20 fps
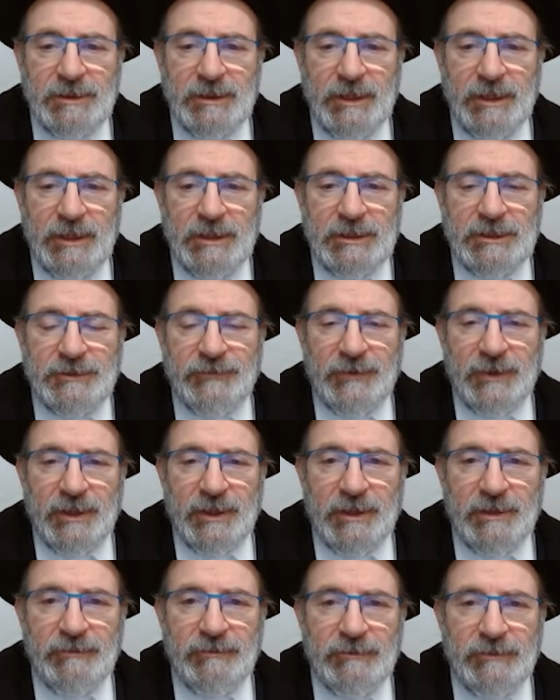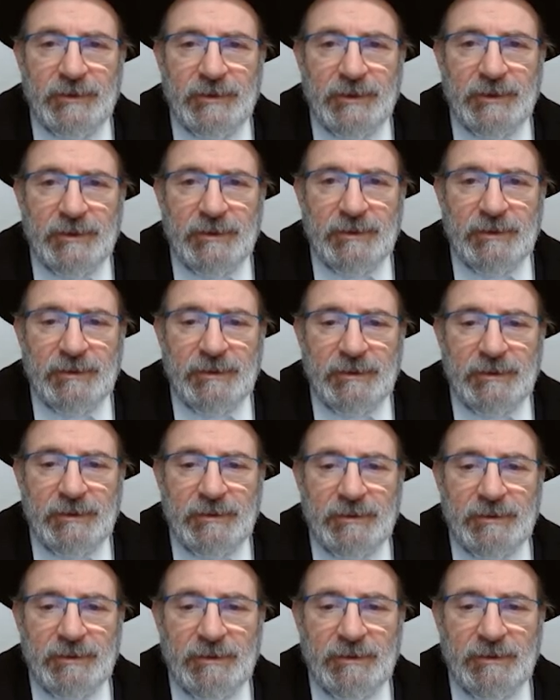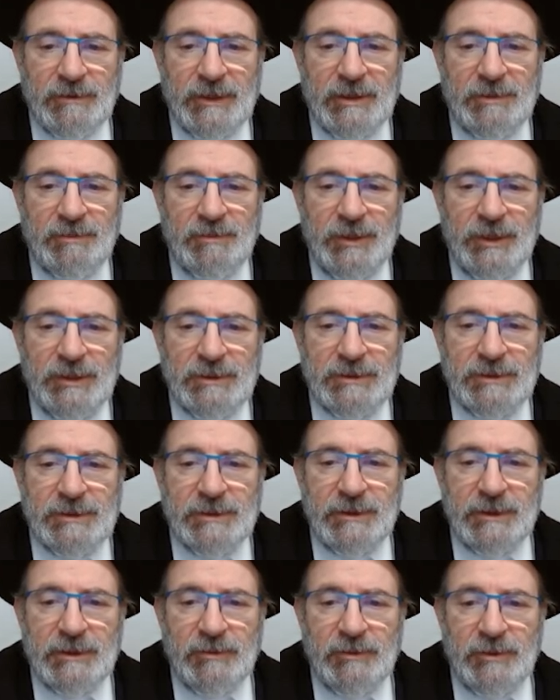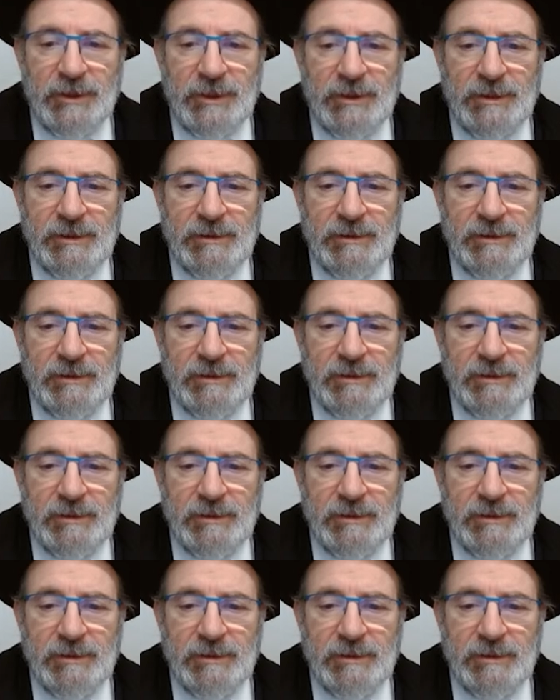h5 that pins the queen,